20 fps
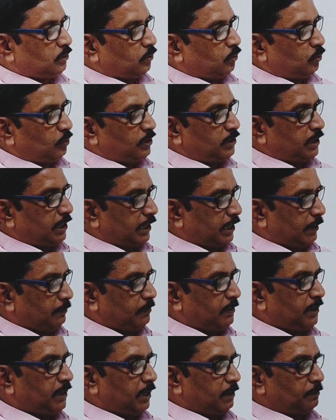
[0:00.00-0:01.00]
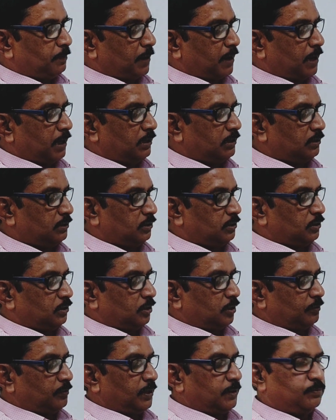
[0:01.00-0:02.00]
Only the apical part
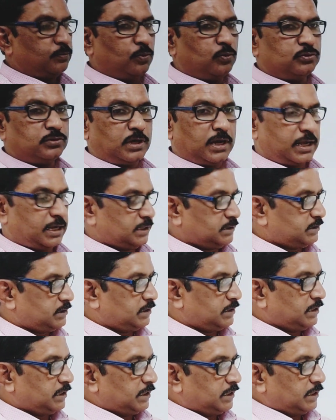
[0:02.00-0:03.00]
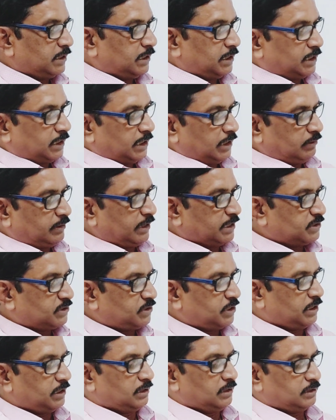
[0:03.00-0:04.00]
of the both lungs you can
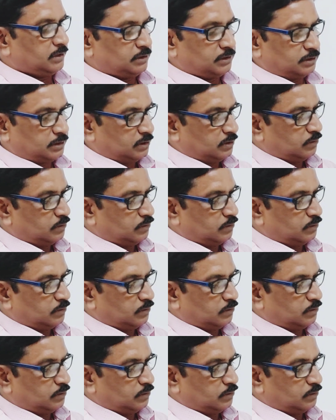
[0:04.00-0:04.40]
see,